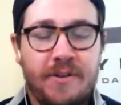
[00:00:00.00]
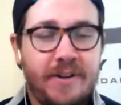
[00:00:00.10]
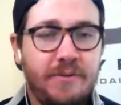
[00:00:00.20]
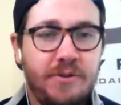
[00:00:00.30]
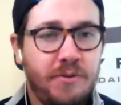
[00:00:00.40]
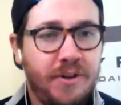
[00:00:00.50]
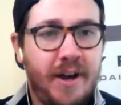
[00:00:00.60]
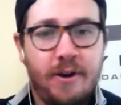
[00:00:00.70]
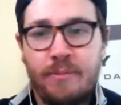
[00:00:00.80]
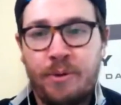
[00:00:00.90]
I know you and I
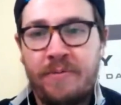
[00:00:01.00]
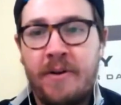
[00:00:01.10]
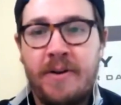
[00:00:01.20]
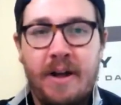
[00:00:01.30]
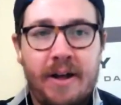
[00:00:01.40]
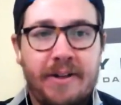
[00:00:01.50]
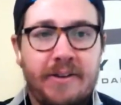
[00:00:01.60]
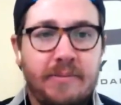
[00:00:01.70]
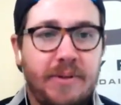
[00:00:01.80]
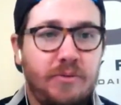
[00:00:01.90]
are both very high on
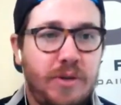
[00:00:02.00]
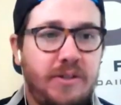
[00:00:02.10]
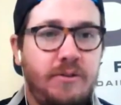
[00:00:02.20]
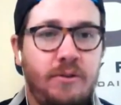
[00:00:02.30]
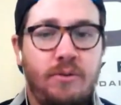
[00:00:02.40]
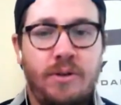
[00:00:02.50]
him in week two.